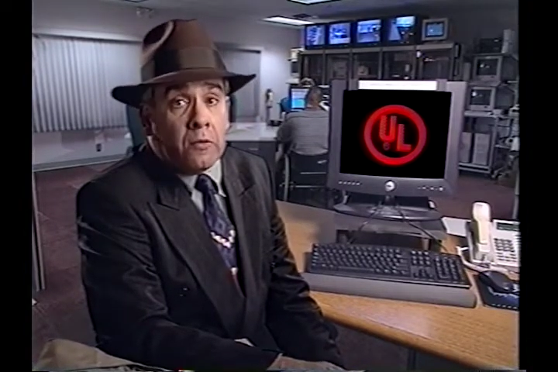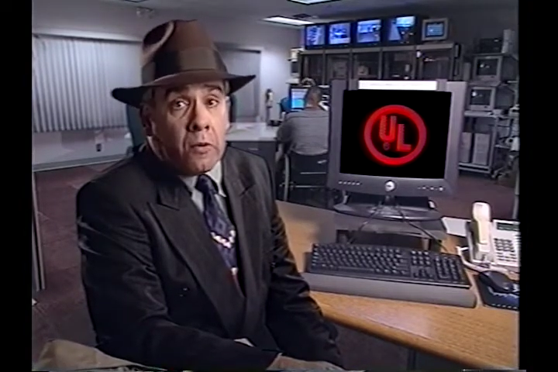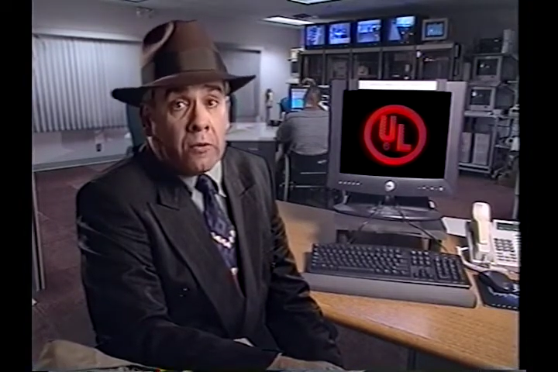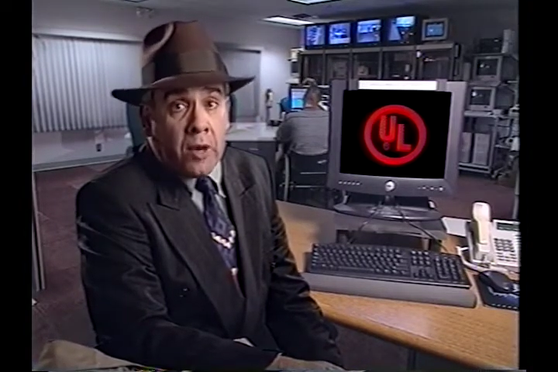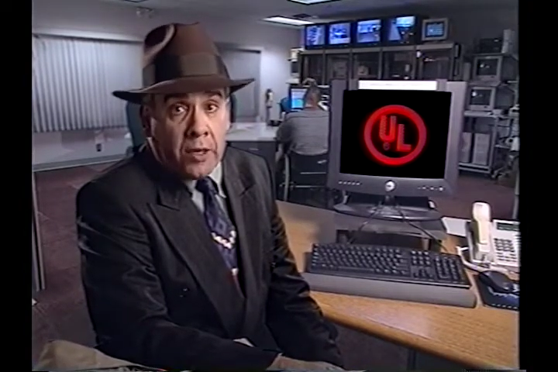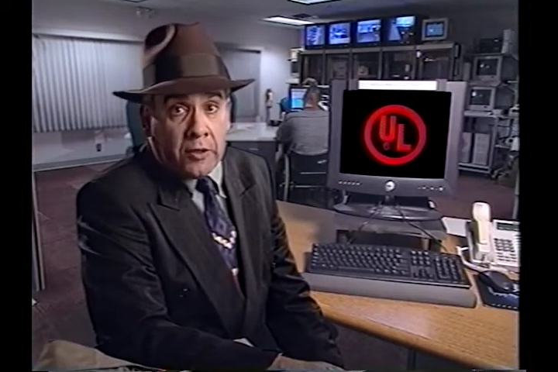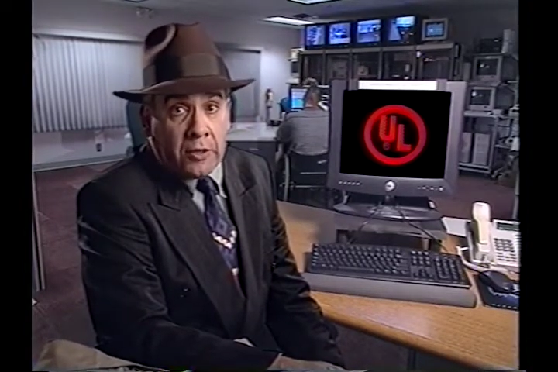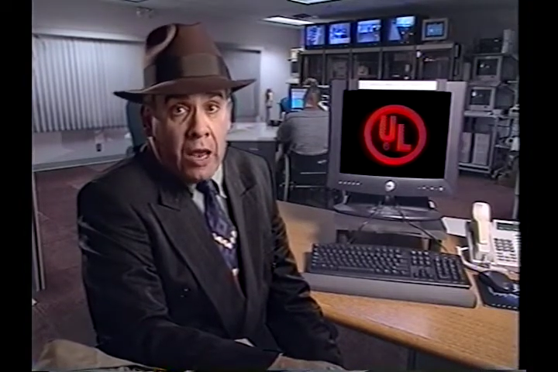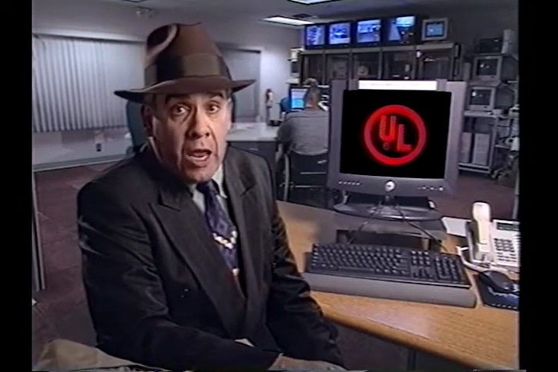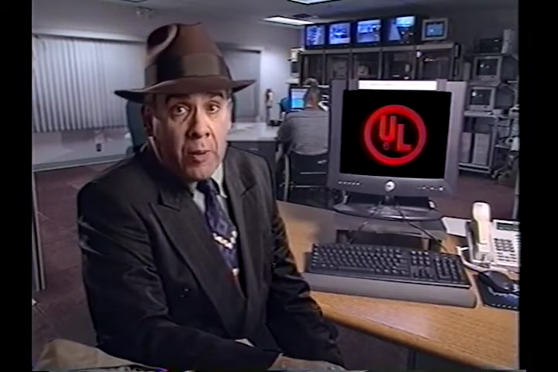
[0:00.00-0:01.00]
So
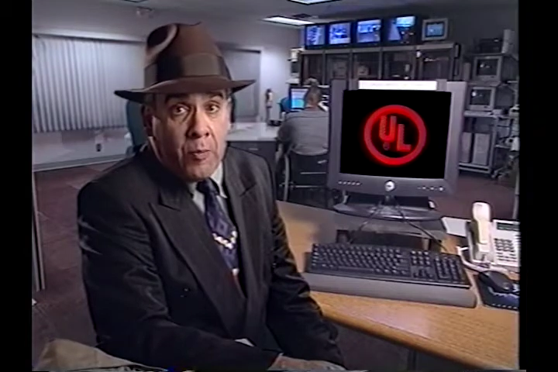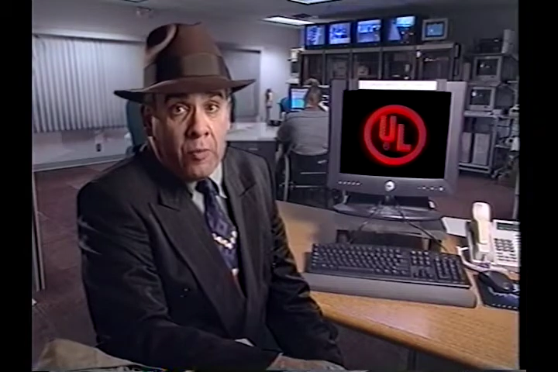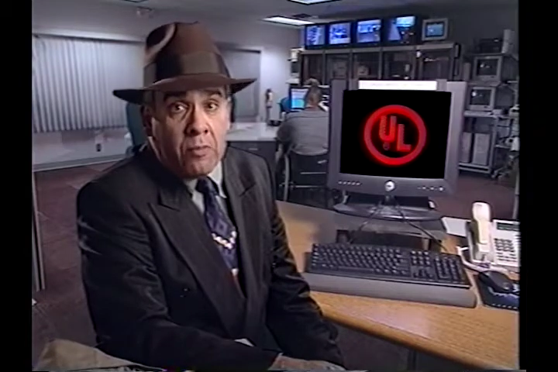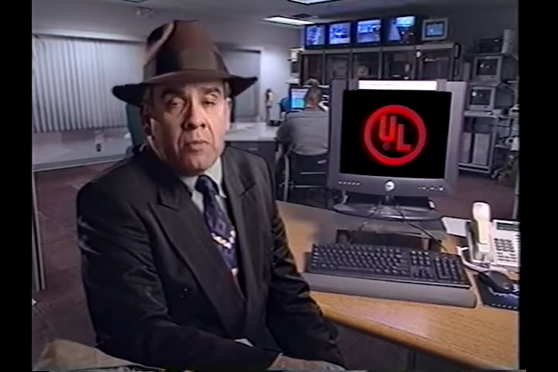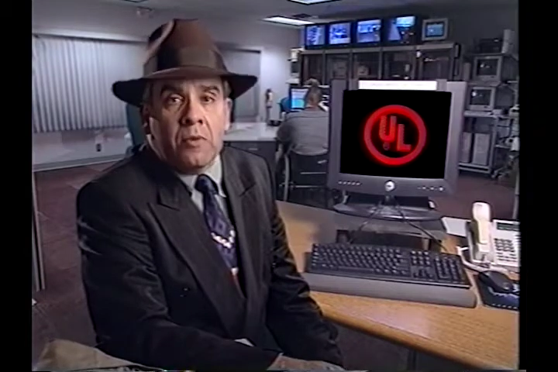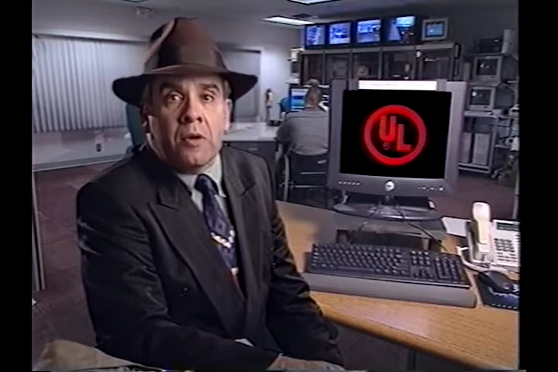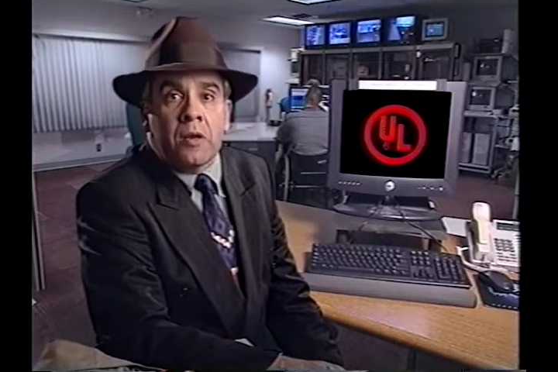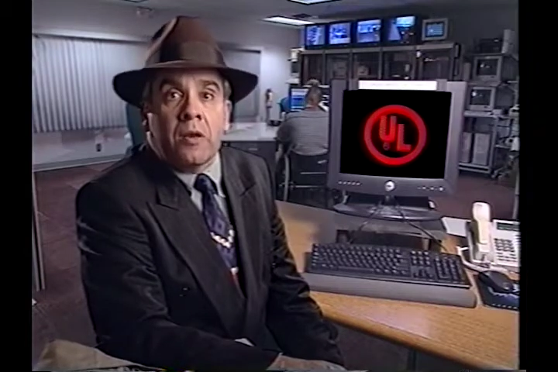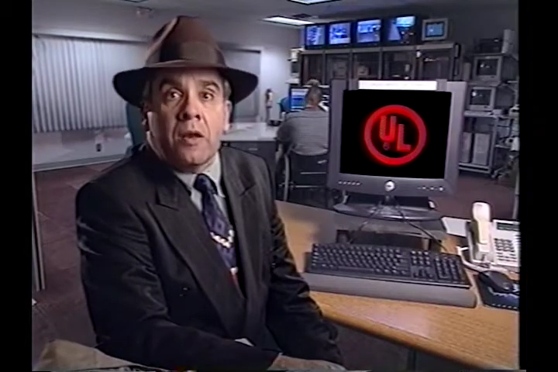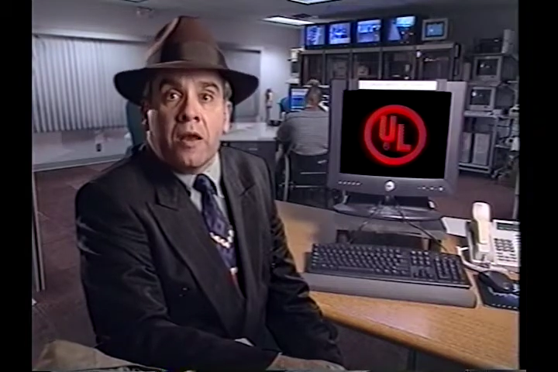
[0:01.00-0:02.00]
next time
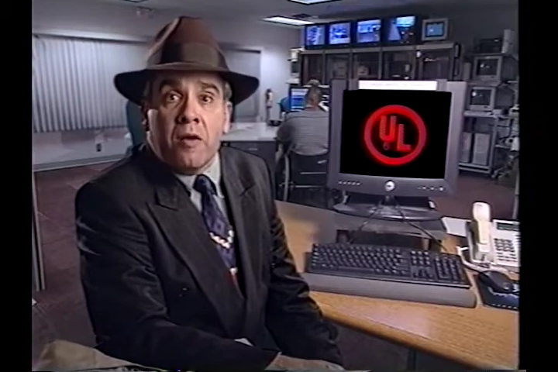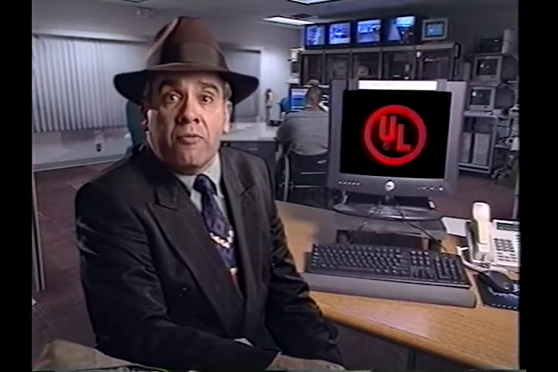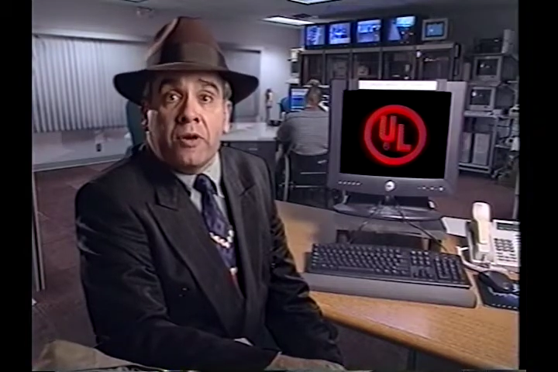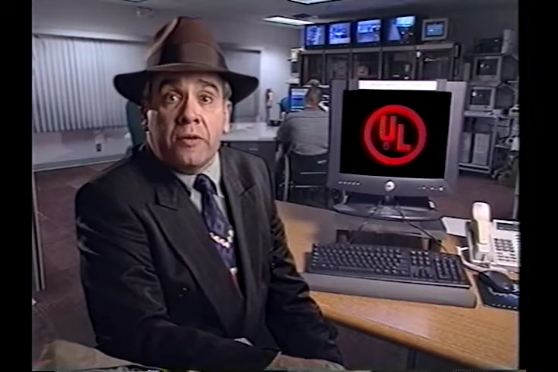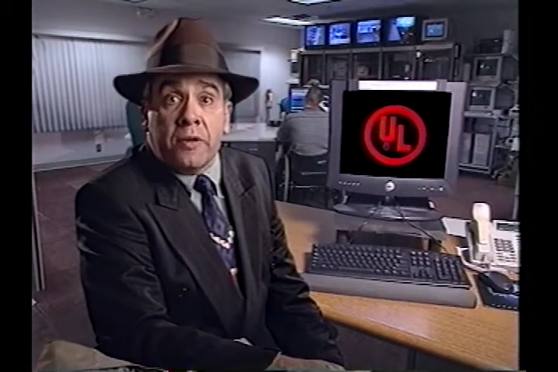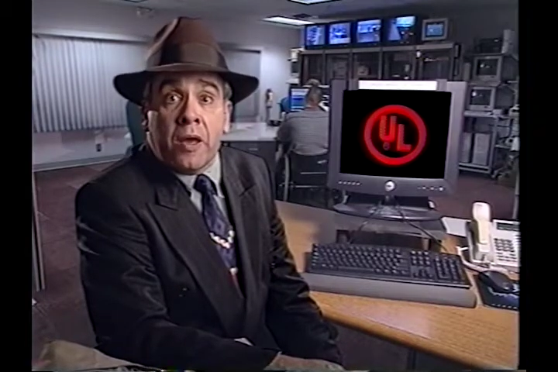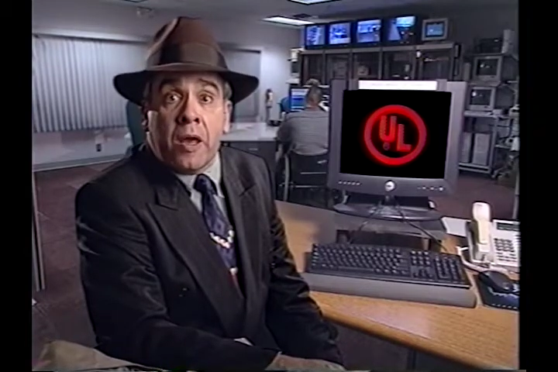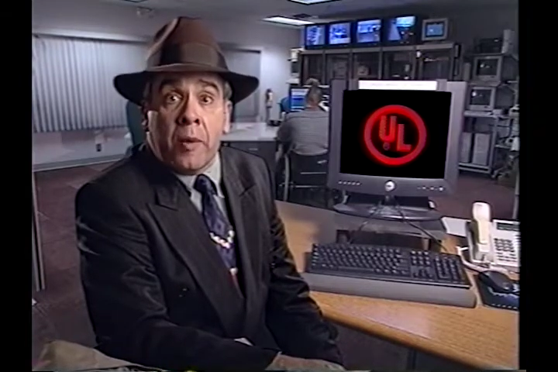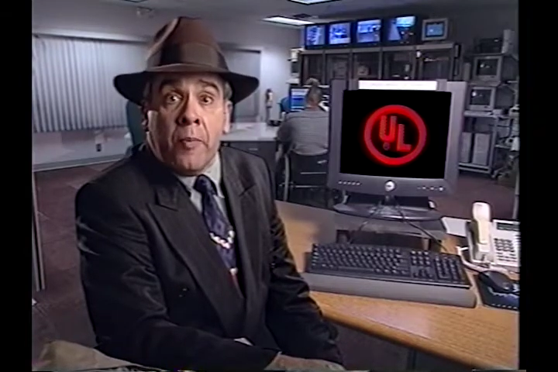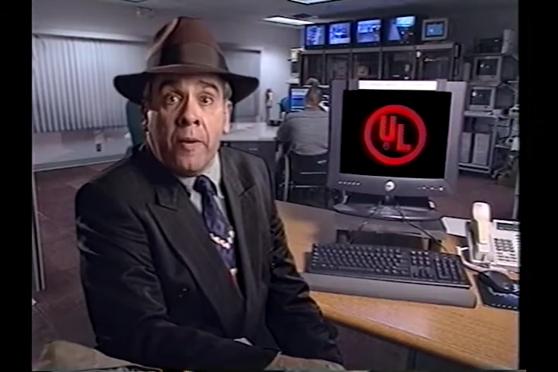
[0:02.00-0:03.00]
and every time,